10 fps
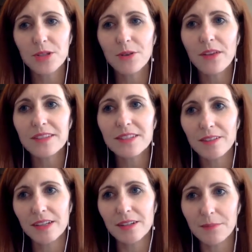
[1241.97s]
So that's
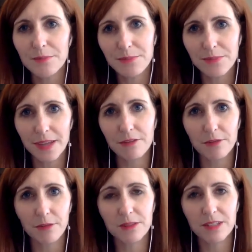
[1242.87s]
like a kind
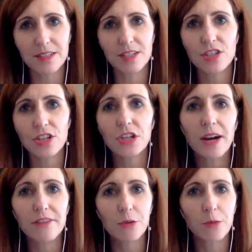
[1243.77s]
of decision you
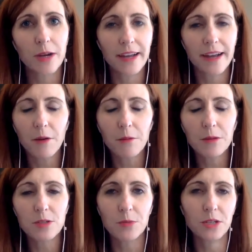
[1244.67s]
have to weigh out,
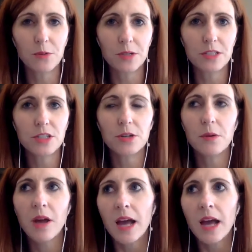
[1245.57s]
which one you want to do.